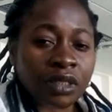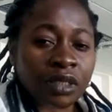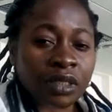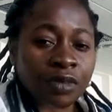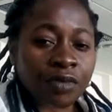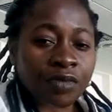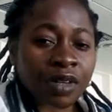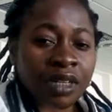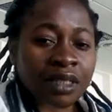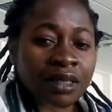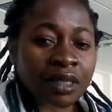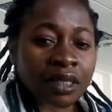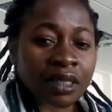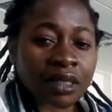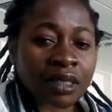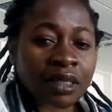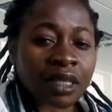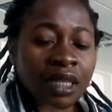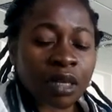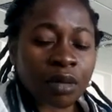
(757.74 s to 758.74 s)

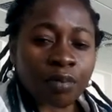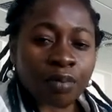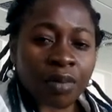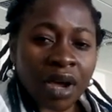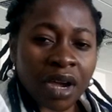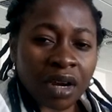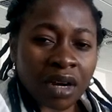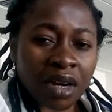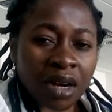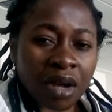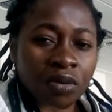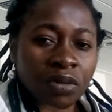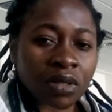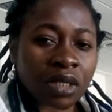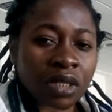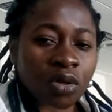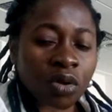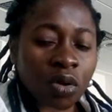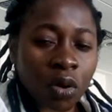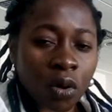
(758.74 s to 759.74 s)
differences in
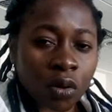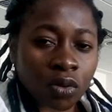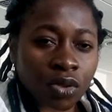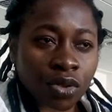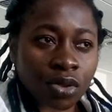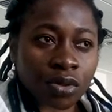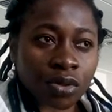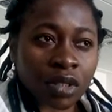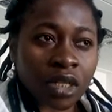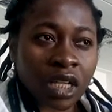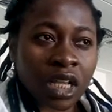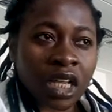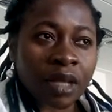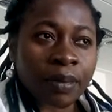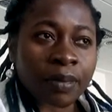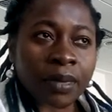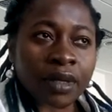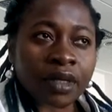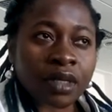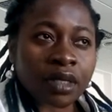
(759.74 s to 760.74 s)
backgrounds and cultures,
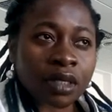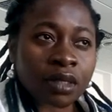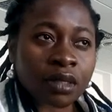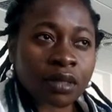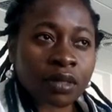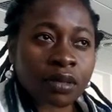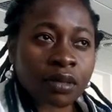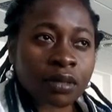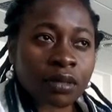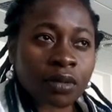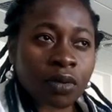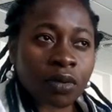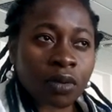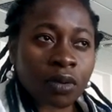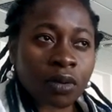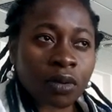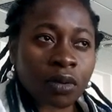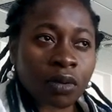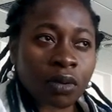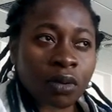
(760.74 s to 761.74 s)
but this
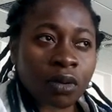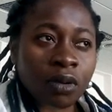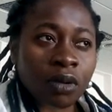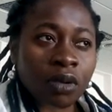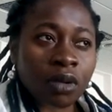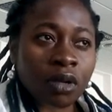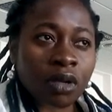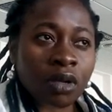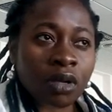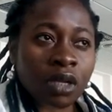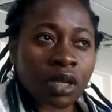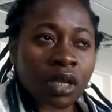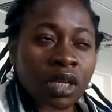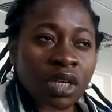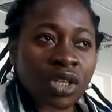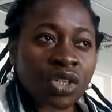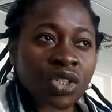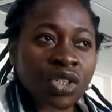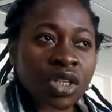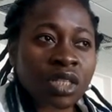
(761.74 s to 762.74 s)

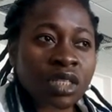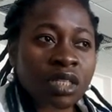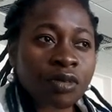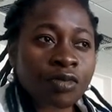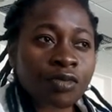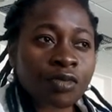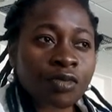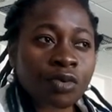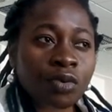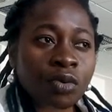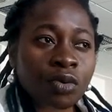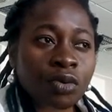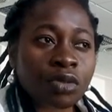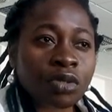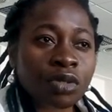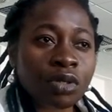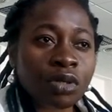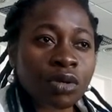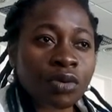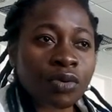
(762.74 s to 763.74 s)
initiative
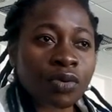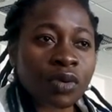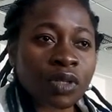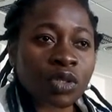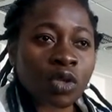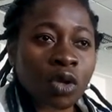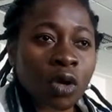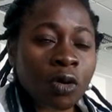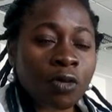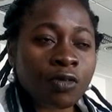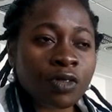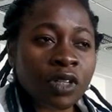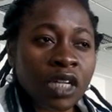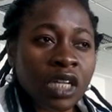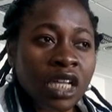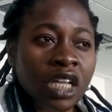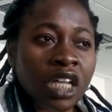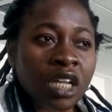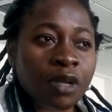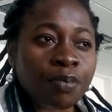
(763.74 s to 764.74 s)
could resolve
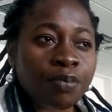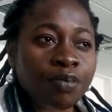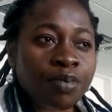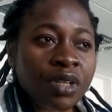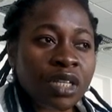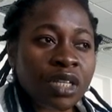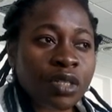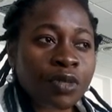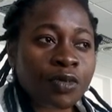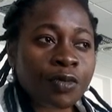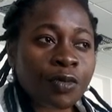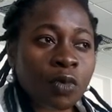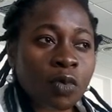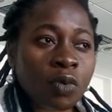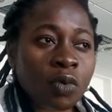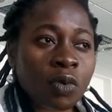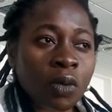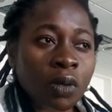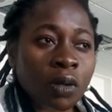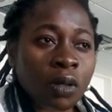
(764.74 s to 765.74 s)
a
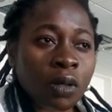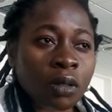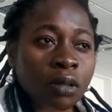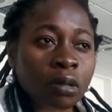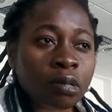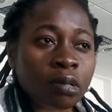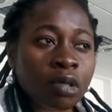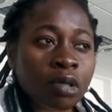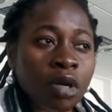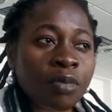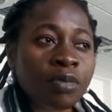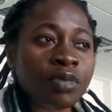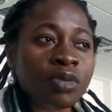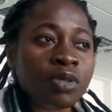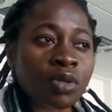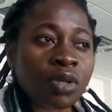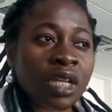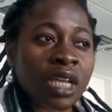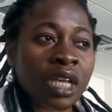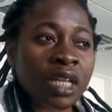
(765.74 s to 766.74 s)
peaceful coming
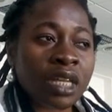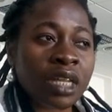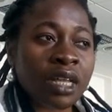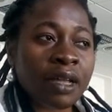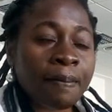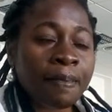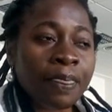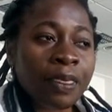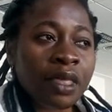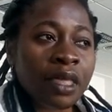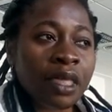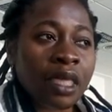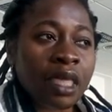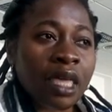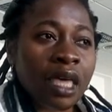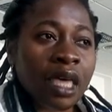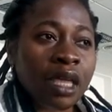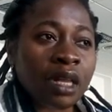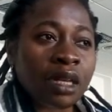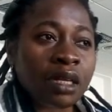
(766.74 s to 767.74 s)
together
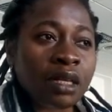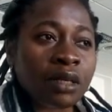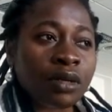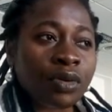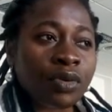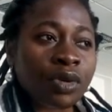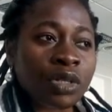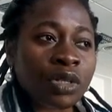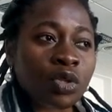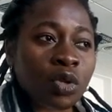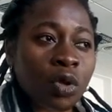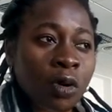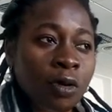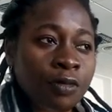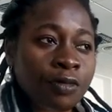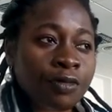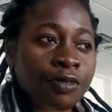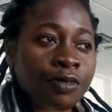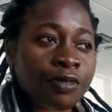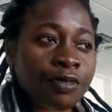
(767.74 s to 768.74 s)
and resolve